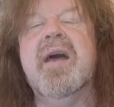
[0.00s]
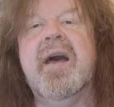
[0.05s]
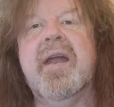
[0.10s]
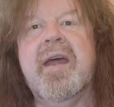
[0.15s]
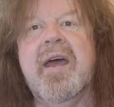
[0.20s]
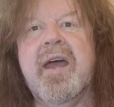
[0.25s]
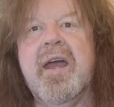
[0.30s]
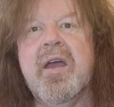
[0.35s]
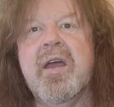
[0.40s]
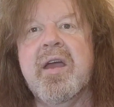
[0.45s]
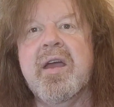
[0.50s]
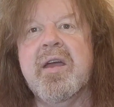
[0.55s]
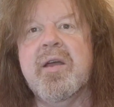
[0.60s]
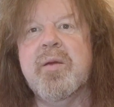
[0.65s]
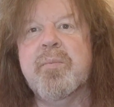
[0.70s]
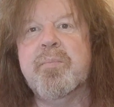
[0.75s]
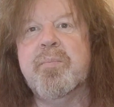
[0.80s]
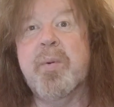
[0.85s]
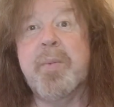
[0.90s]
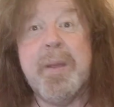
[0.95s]
And
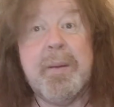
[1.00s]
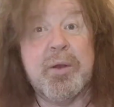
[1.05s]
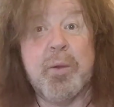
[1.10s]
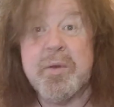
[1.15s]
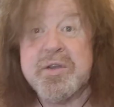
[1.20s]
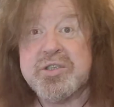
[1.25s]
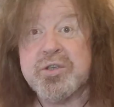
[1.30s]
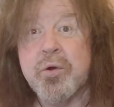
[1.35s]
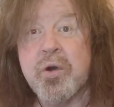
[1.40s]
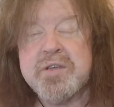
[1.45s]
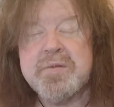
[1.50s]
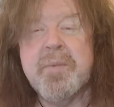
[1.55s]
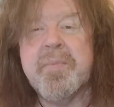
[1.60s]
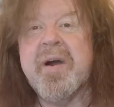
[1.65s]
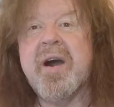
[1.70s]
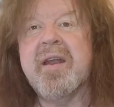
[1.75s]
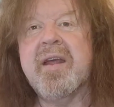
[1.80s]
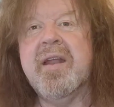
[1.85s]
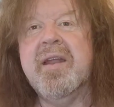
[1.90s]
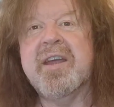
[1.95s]
but people always talk to me
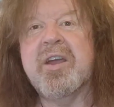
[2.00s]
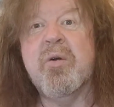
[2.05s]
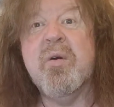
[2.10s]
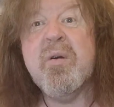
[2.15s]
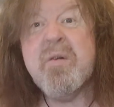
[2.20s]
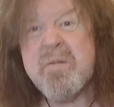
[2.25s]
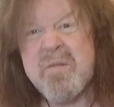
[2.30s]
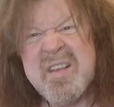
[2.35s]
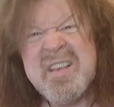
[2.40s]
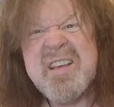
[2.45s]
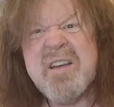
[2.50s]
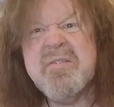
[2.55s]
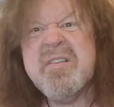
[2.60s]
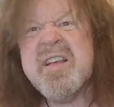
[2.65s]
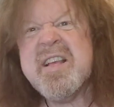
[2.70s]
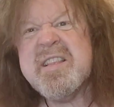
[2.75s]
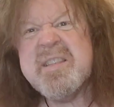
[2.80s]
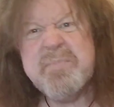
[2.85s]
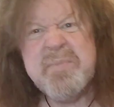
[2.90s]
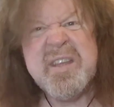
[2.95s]
about it and they go, oh
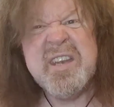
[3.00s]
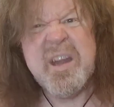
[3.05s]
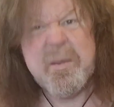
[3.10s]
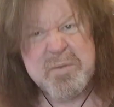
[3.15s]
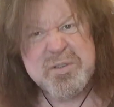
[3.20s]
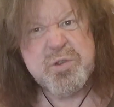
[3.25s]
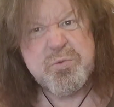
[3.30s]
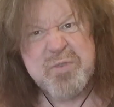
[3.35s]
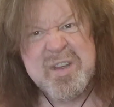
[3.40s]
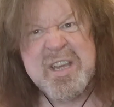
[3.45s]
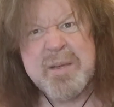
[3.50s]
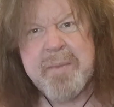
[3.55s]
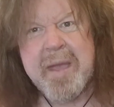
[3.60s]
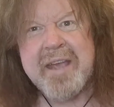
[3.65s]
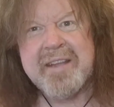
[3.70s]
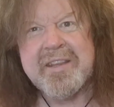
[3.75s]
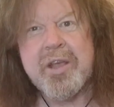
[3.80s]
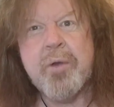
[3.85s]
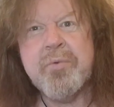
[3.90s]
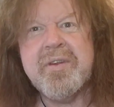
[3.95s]
yeah, it's a
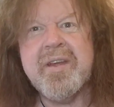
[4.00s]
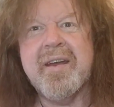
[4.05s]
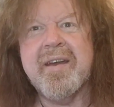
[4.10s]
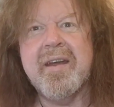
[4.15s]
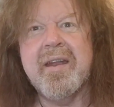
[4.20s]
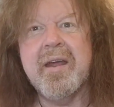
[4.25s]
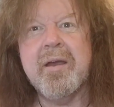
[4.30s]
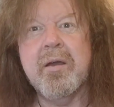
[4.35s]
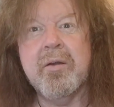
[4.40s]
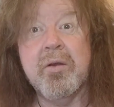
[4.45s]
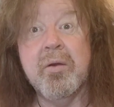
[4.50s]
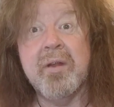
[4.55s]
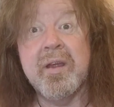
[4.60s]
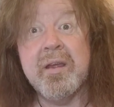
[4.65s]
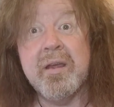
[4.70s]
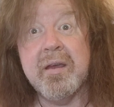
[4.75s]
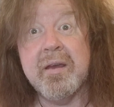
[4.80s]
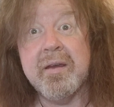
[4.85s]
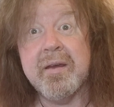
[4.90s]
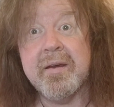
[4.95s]
remake, don't you? And I'm
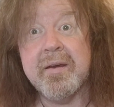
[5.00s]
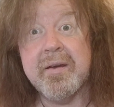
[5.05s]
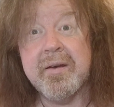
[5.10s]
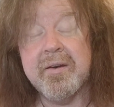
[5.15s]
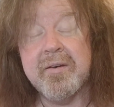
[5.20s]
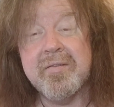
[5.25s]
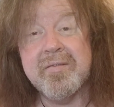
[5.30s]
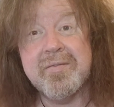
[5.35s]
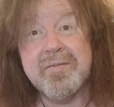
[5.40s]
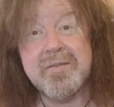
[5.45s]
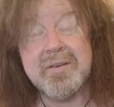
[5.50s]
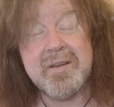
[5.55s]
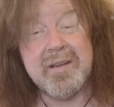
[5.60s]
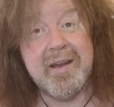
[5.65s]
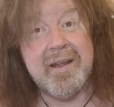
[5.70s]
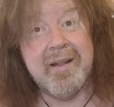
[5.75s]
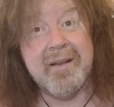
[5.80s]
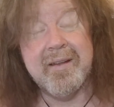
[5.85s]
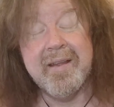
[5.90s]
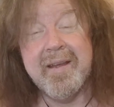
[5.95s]
going oh,
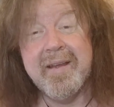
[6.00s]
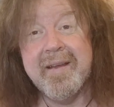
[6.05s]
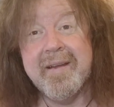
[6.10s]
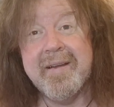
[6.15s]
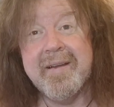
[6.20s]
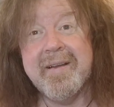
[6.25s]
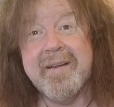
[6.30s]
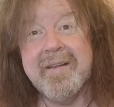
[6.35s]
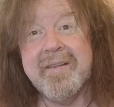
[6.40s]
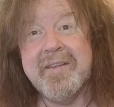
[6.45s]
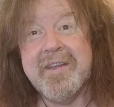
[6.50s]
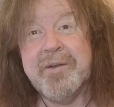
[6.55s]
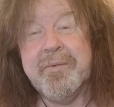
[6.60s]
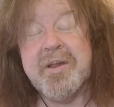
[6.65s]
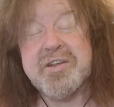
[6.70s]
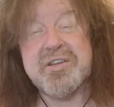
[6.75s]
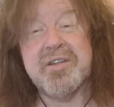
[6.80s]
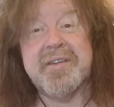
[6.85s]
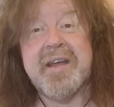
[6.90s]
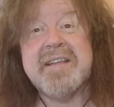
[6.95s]
fucking hell. The
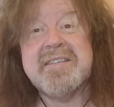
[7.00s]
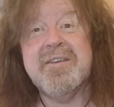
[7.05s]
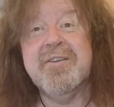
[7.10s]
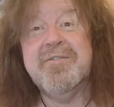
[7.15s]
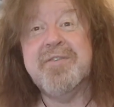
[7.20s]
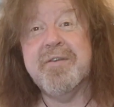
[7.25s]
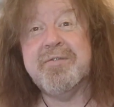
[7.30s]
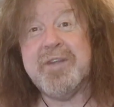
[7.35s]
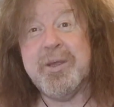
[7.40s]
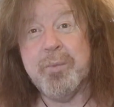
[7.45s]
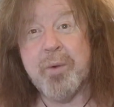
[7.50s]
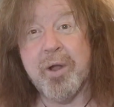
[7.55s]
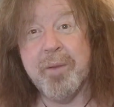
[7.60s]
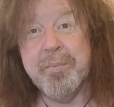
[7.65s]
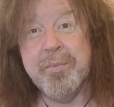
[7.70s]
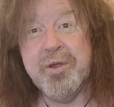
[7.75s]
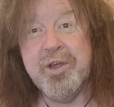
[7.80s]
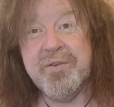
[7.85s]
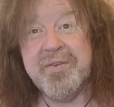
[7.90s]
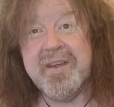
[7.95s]
original
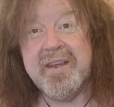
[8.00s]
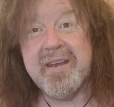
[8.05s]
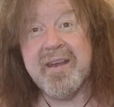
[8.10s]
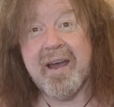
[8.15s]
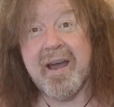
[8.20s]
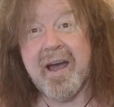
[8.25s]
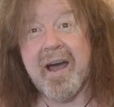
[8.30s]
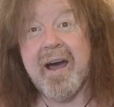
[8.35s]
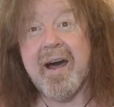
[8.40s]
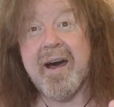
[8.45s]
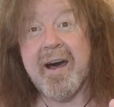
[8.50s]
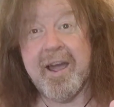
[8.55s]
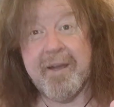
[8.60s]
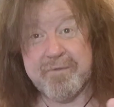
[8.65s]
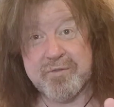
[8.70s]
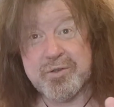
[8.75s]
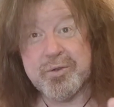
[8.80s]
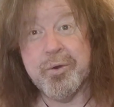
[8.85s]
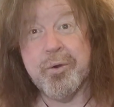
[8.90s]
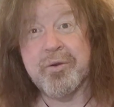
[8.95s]
1951 movie,
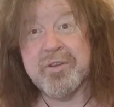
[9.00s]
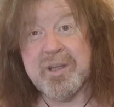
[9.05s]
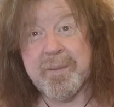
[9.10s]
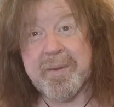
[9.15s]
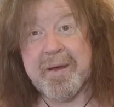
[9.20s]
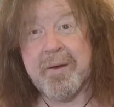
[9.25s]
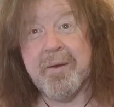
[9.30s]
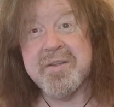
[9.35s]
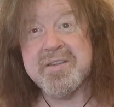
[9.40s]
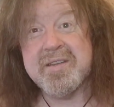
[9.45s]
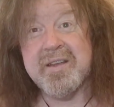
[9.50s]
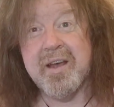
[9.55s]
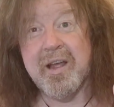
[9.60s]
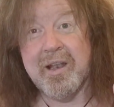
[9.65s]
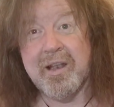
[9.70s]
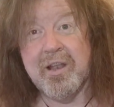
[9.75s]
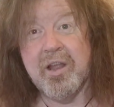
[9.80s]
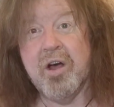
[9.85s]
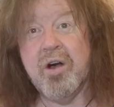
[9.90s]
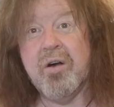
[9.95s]
I've talked about
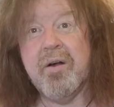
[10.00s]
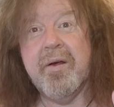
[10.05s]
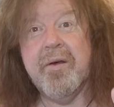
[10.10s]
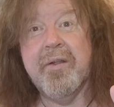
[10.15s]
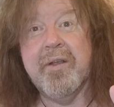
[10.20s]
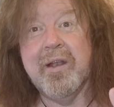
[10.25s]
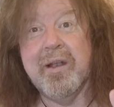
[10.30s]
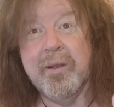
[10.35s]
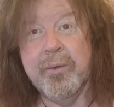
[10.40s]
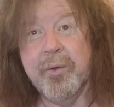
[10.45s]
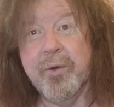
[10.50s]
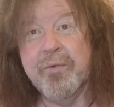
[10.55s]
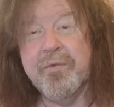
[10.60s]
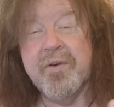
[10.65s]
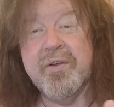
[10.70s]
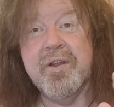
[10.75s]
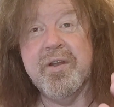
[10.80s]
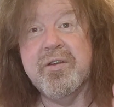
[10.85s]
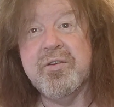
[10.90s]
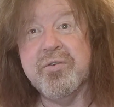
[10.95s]
a lot and
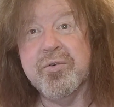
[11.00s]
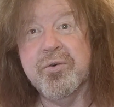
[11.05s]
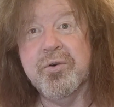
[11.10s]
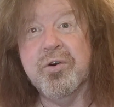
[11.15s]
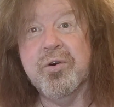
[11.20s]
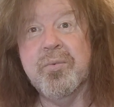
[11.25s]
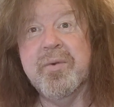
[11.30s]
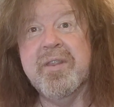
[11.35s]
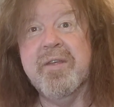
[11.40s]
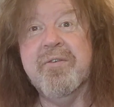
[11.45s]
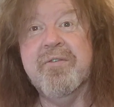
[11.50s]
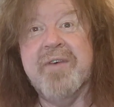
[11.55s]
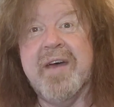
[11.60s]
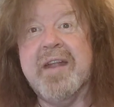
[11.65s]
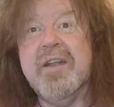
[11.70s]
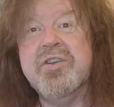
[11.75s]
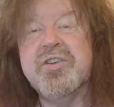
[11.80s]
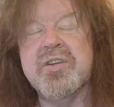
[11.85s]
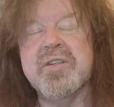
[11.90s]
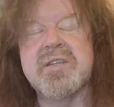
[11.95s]
love and adore with a
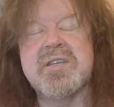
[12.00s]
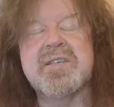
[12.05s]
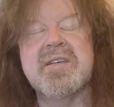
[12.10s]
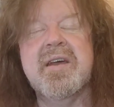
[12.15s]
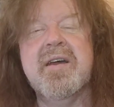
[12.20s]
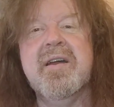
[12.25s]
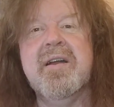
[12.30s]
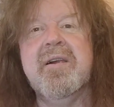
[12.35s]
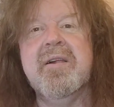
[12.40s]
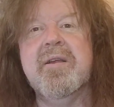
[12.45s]
vengeance.